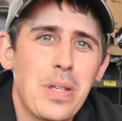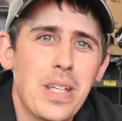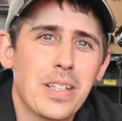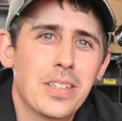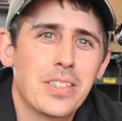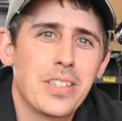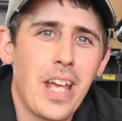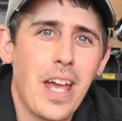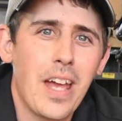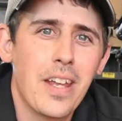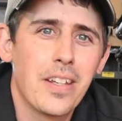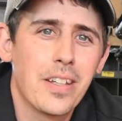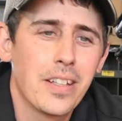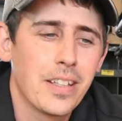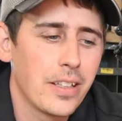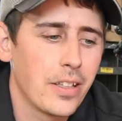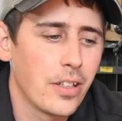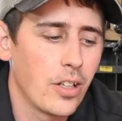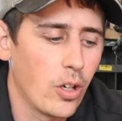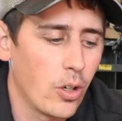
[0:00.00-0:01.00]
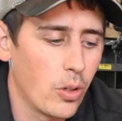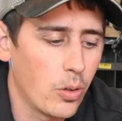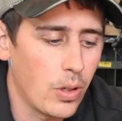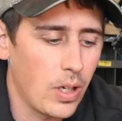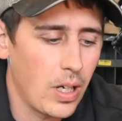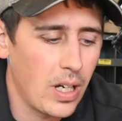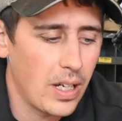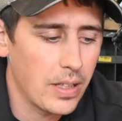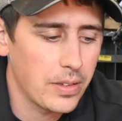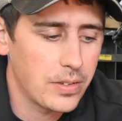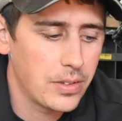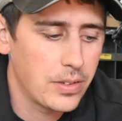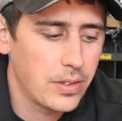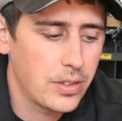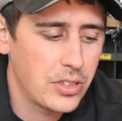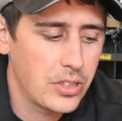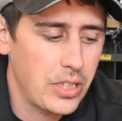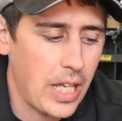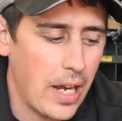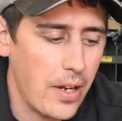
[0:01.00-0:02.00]
being said, you know,
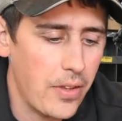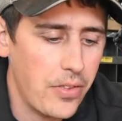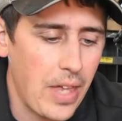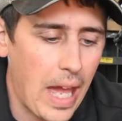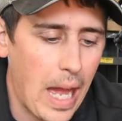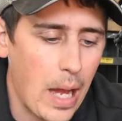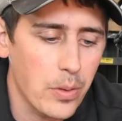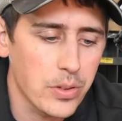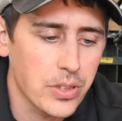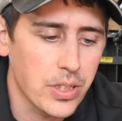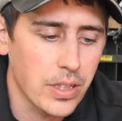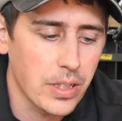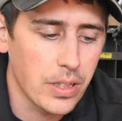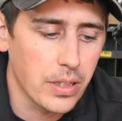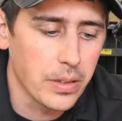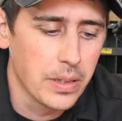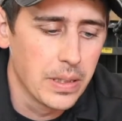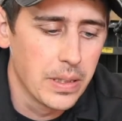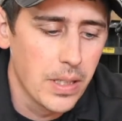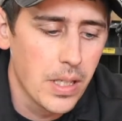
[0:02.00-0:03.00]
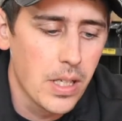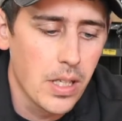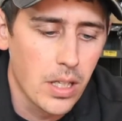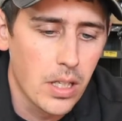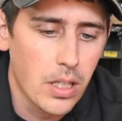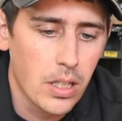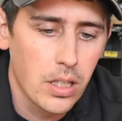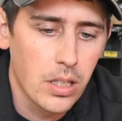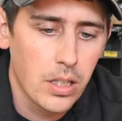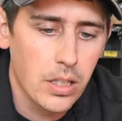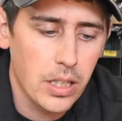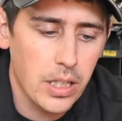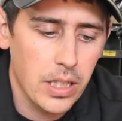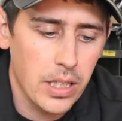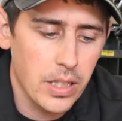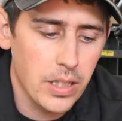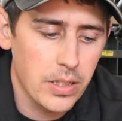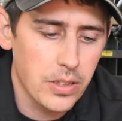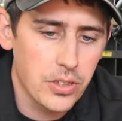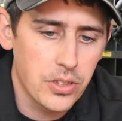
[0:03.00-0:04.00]
10,000
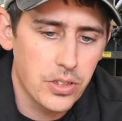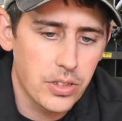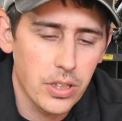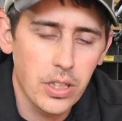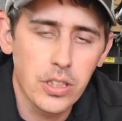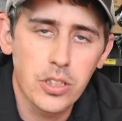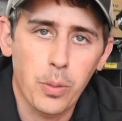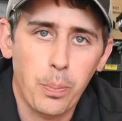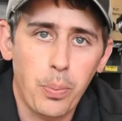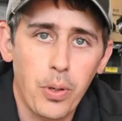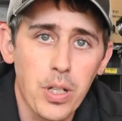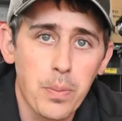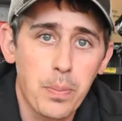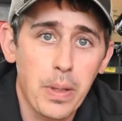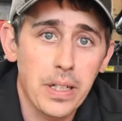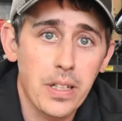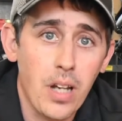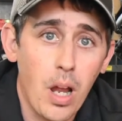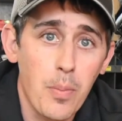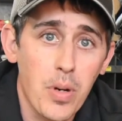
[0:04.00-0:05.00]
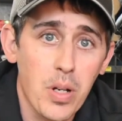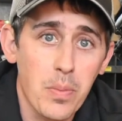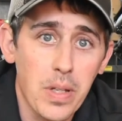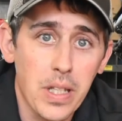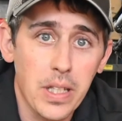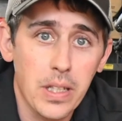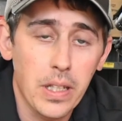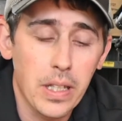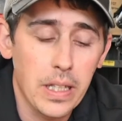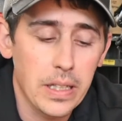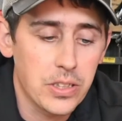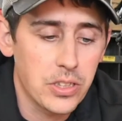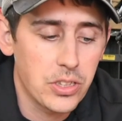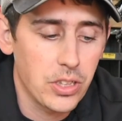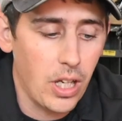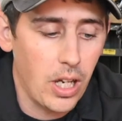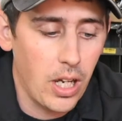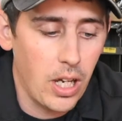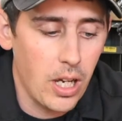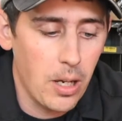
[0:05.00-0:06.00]
is a pretty big number to me. It's
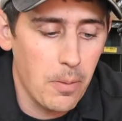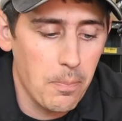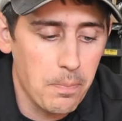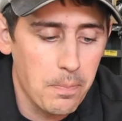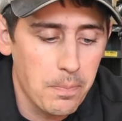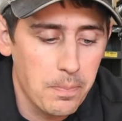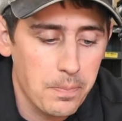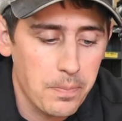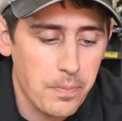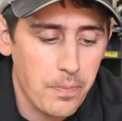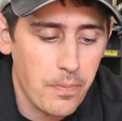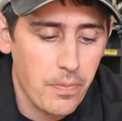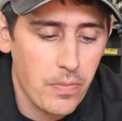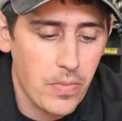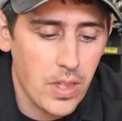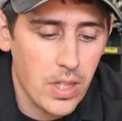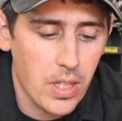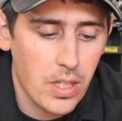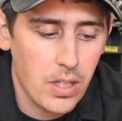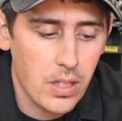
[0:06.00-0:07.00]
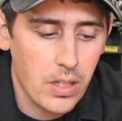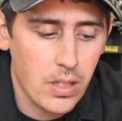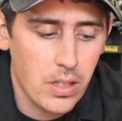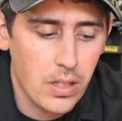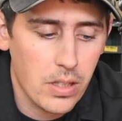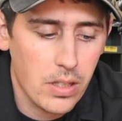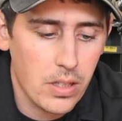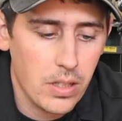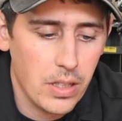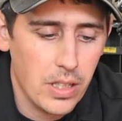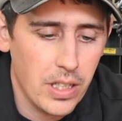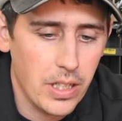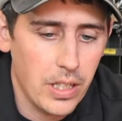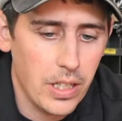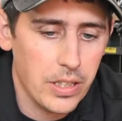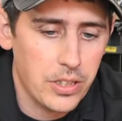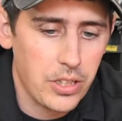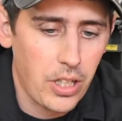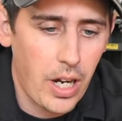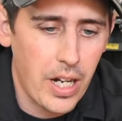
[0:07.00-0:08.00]
hard
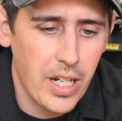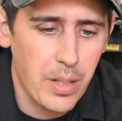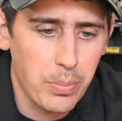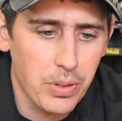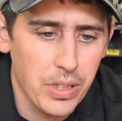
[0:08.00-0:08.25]
to